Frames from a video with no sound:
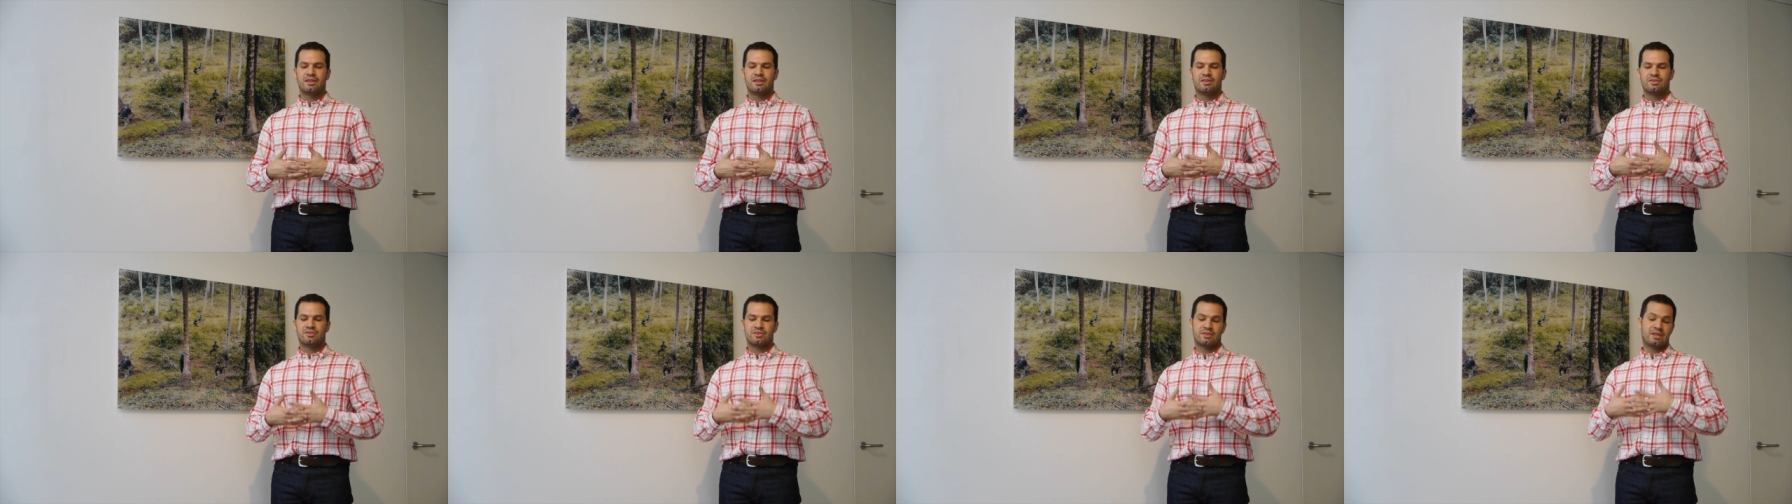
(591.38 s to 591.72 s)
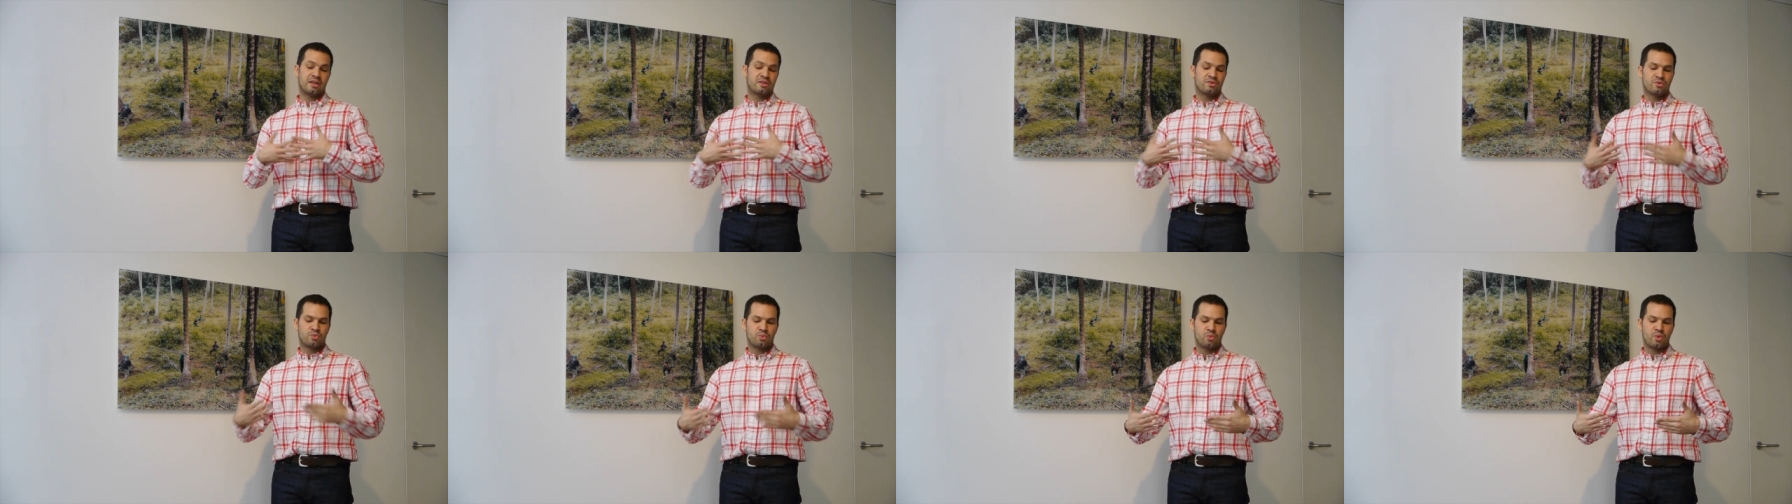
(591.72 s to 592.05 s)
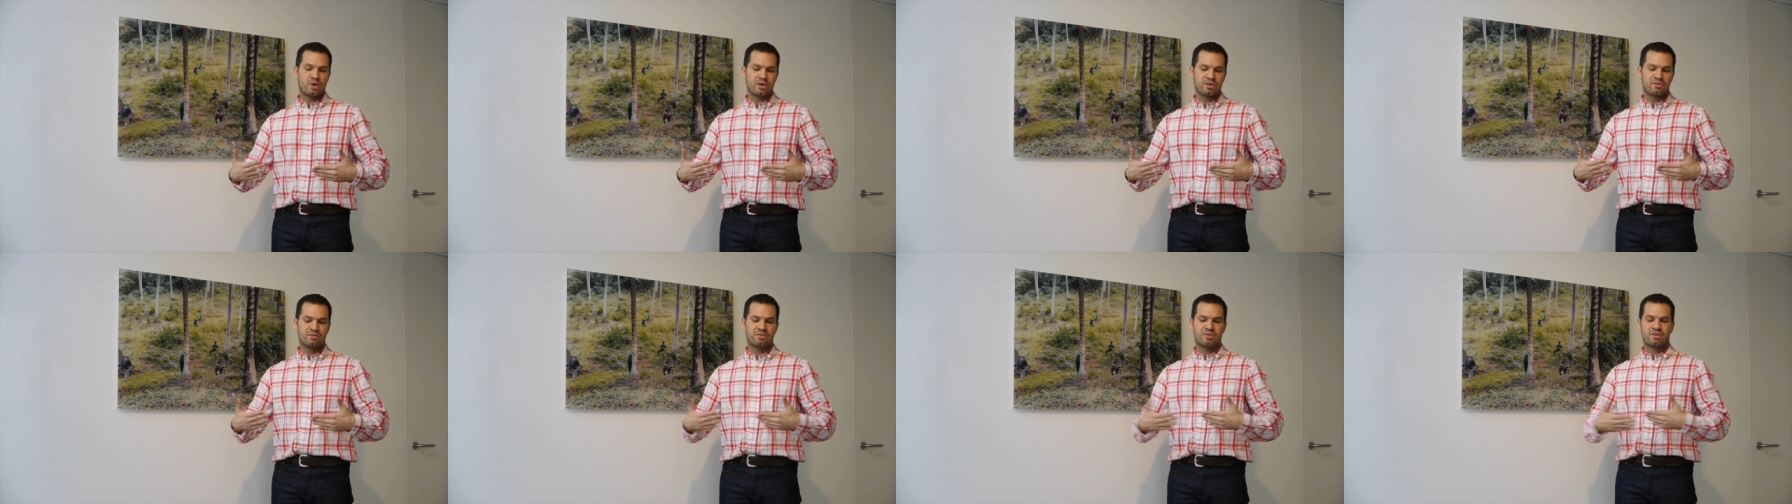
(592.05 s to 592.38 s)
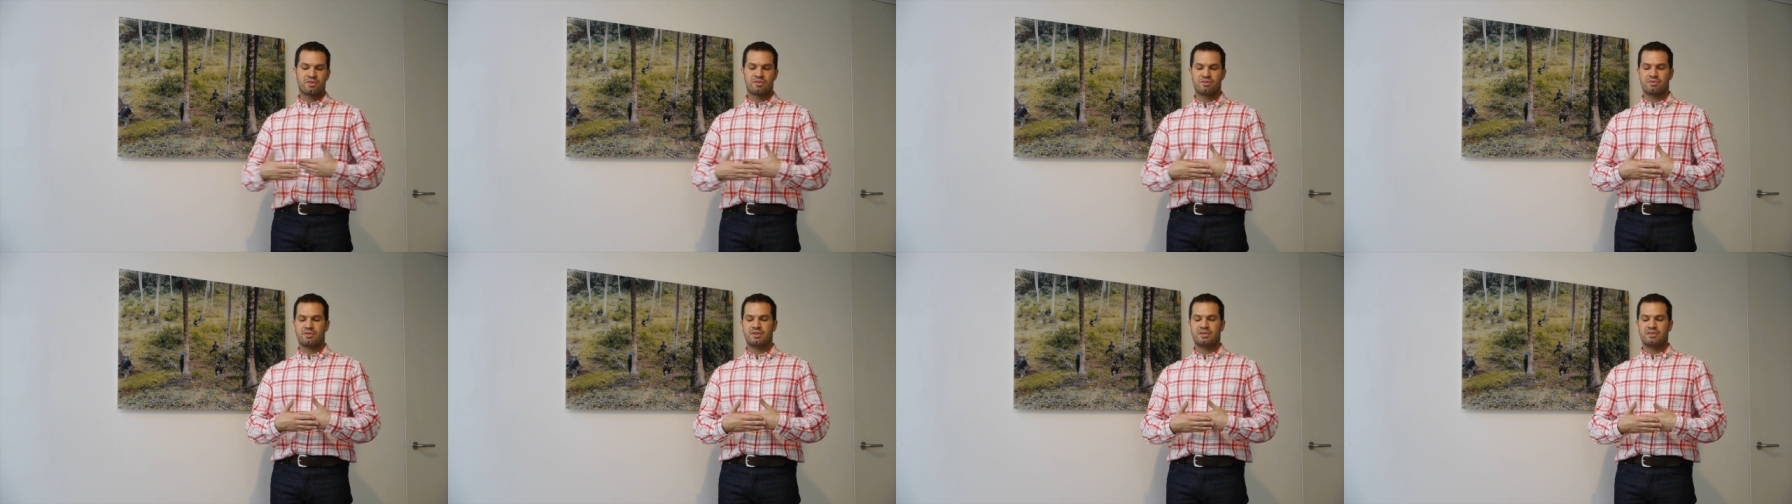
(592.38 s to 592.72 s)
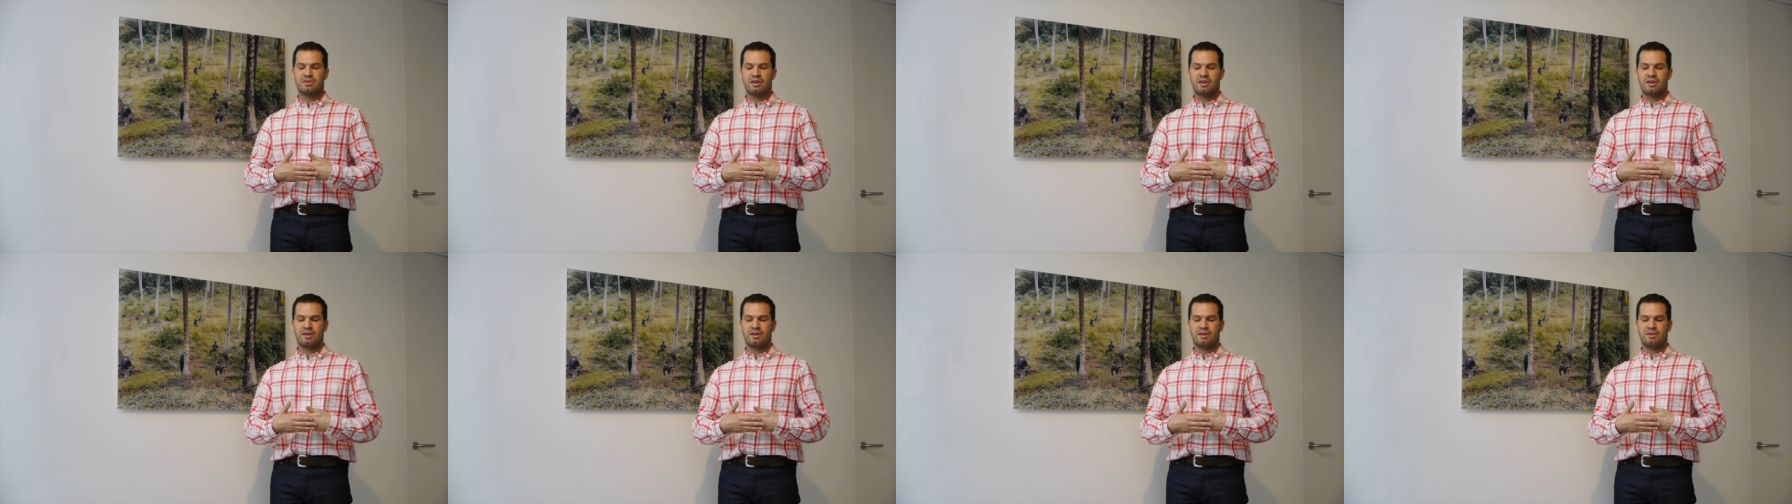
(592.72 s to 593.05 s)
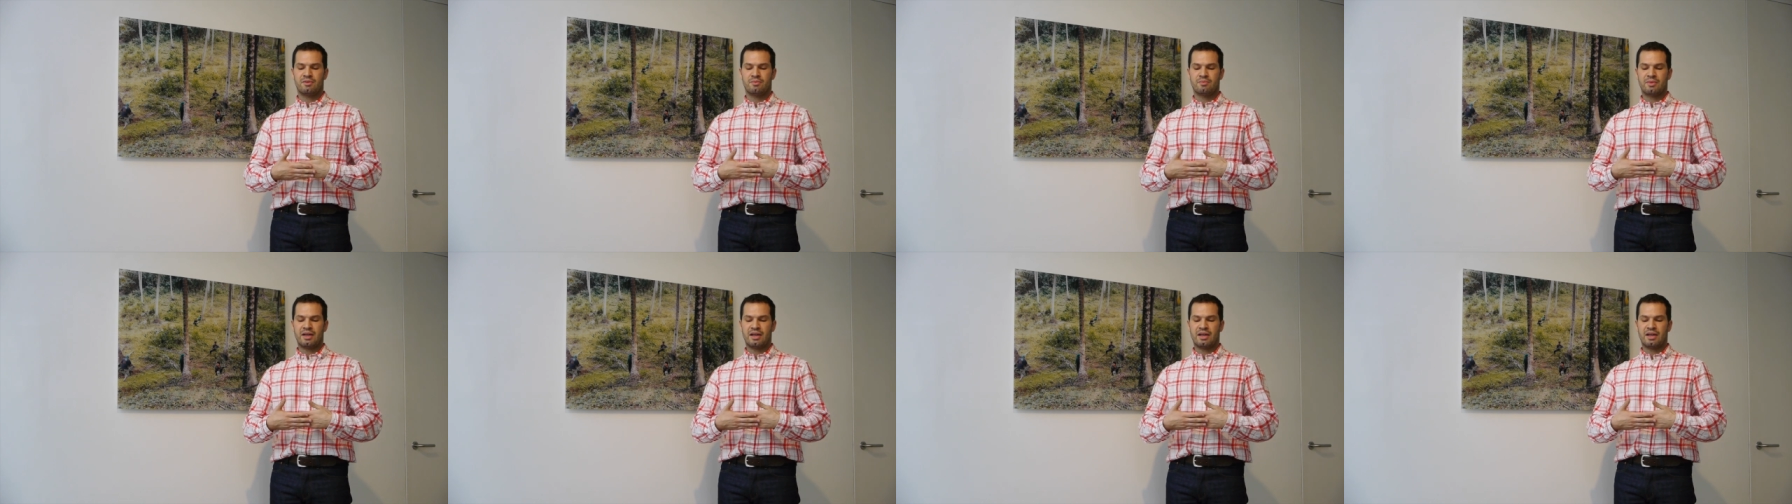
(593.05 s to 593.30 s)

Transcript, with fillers: So that's one of the three um,